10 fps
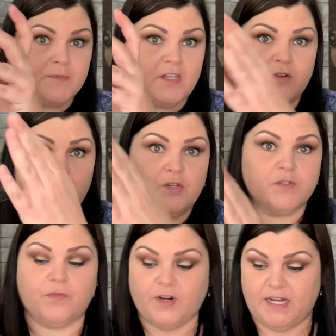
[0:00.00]
that you can use
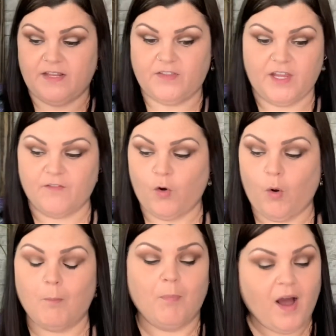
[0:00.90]
for anything. You have a
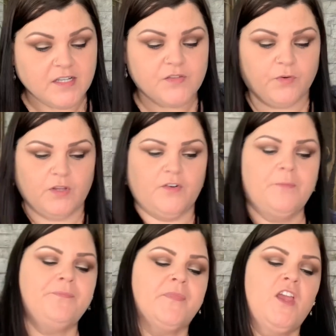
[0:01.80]
whole box full of
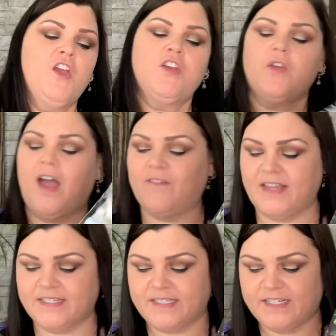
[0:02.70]
them. You have a
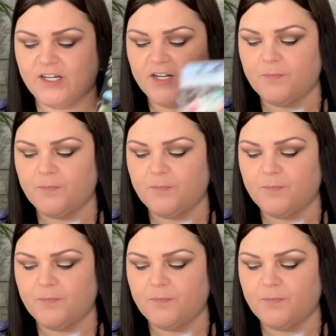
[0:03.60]
sticker